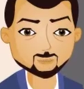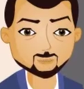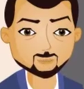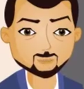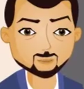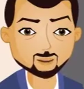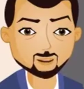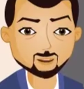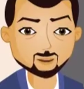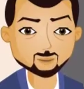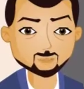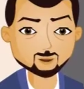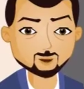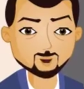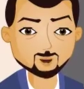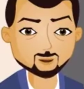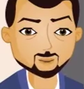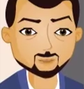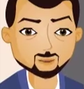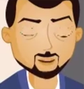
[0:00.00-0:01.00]
The perfect
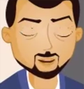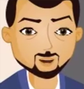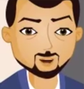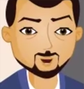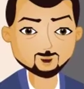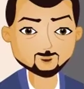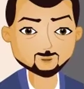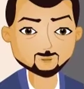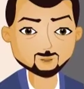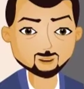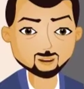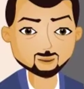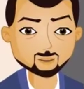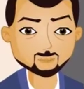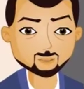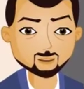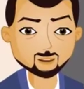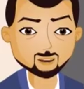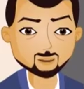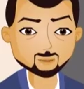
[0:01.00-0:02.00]
squares are the
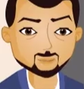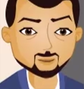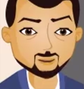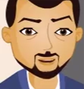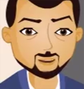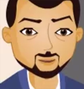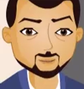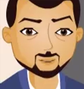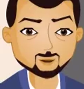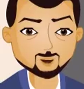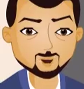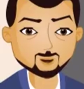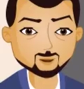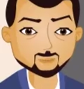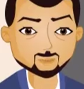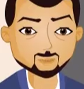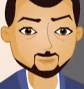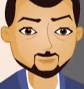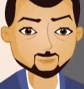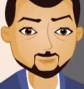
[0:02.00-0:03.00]
squares of the whole
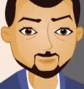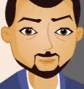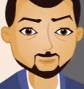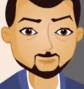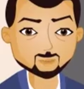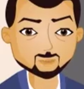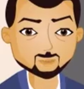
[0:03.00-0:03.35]
numbers.